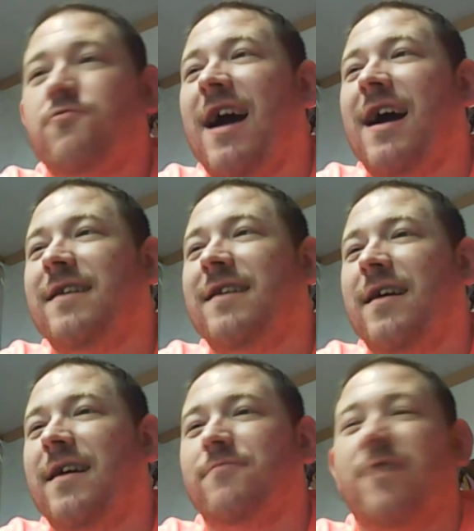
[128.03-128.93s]
Right,
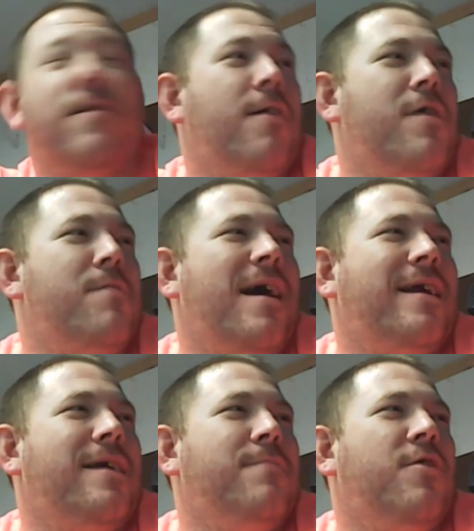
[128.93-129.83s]
and we
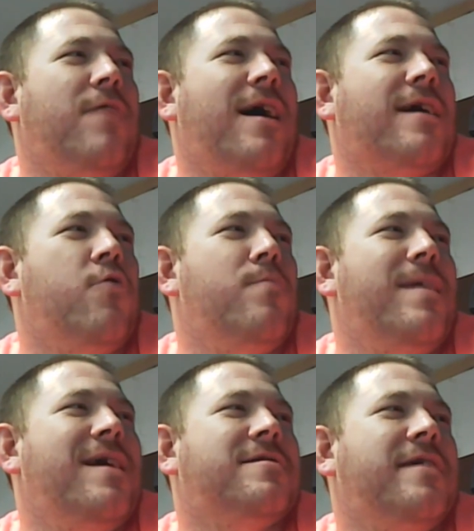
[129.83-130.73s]
might even do like Ole
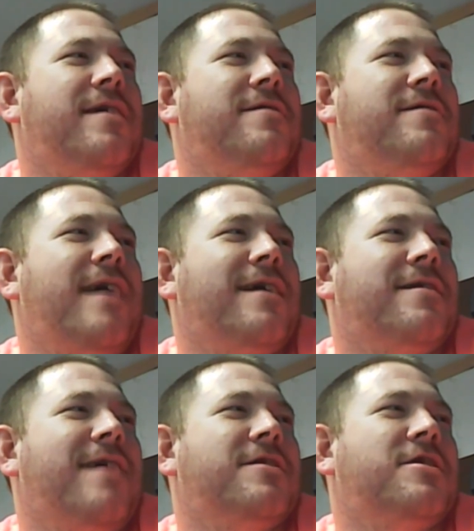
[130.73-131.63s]
Miss did and take
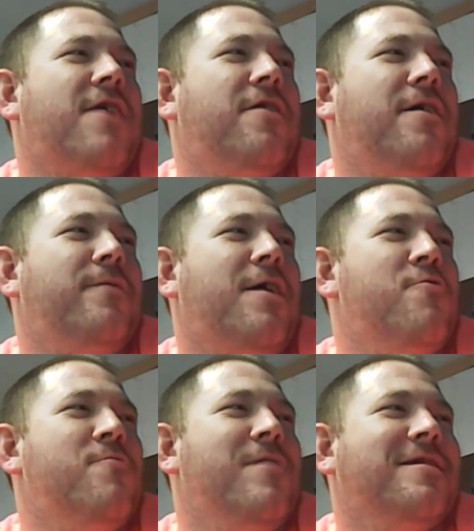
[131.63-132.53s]
a share of it
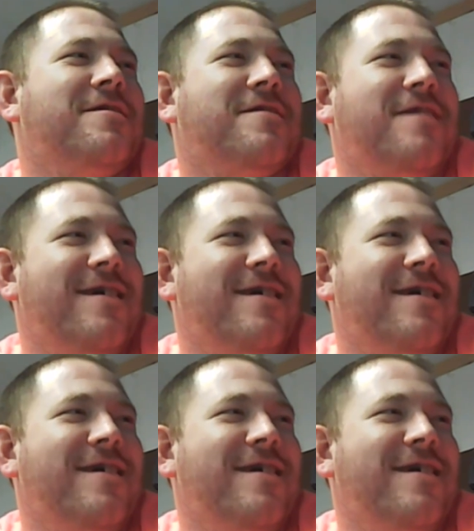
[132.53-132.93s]
home with us.